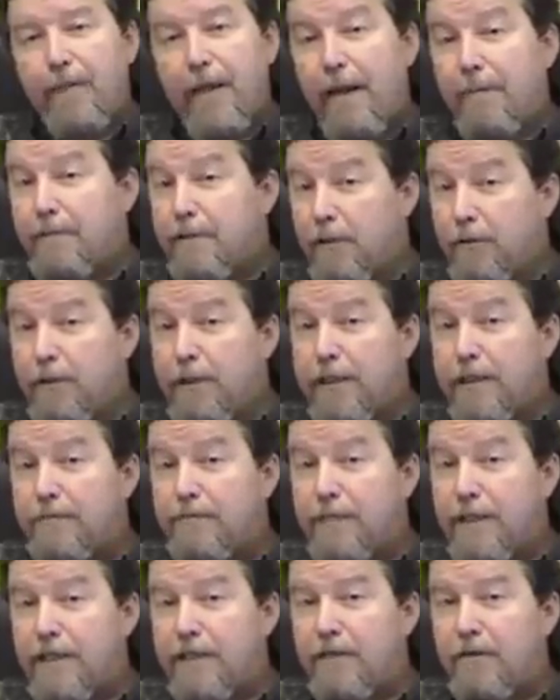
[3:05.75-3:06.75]

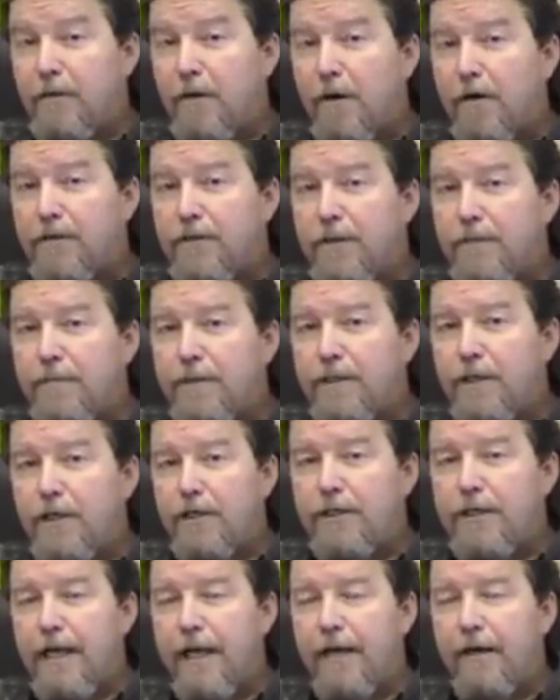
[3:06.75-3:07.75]
Absolutism says there are some such
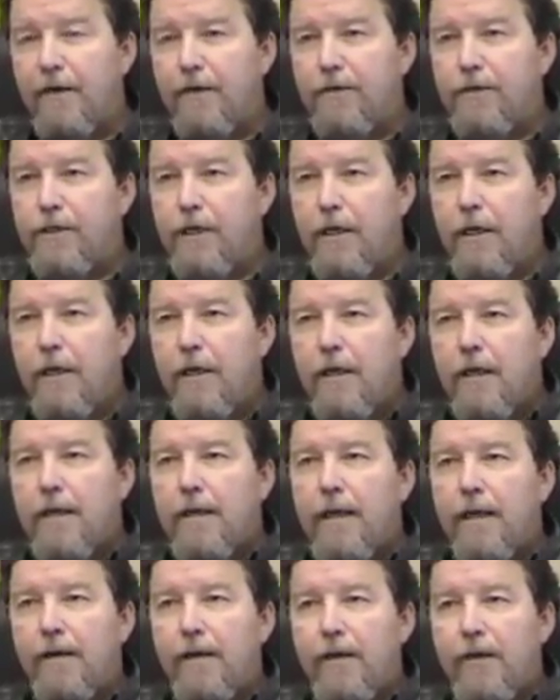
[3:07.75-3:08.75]
standards.
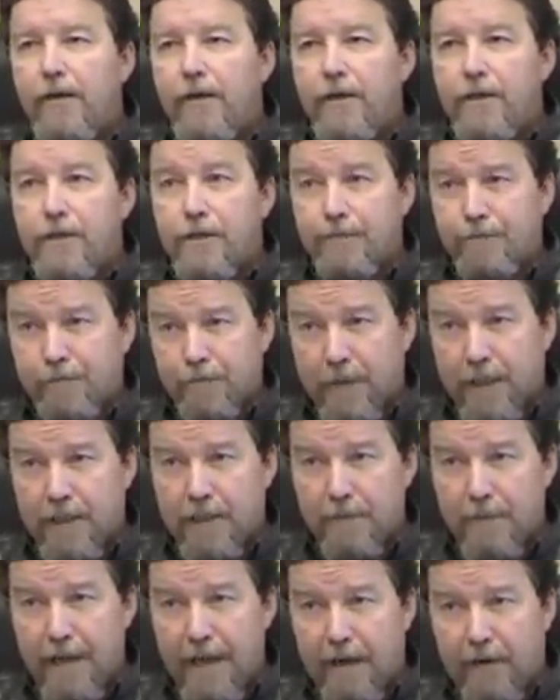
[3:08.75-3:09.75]
Now notice, it's
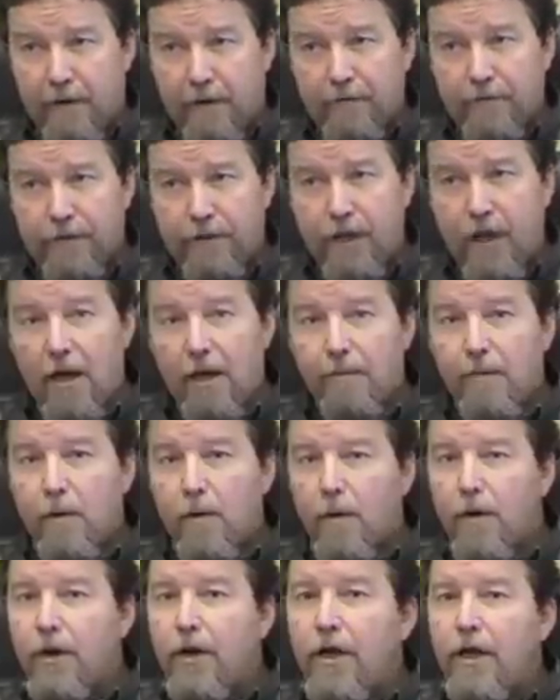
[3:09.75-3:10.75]
a matter of some
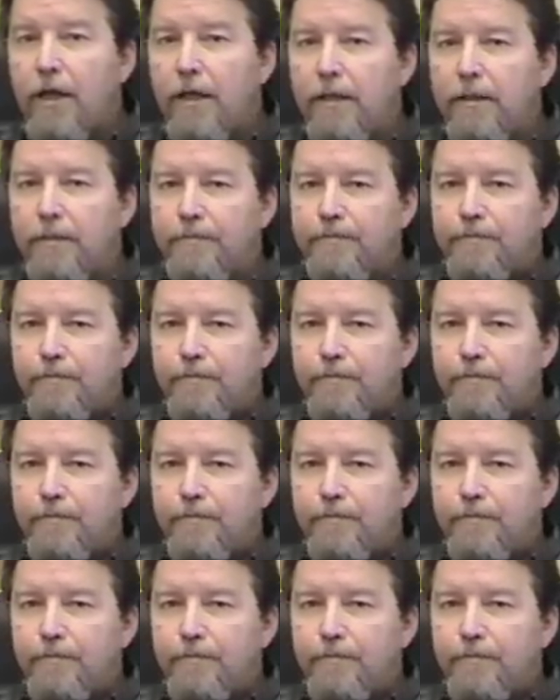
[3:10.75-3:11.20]
or none.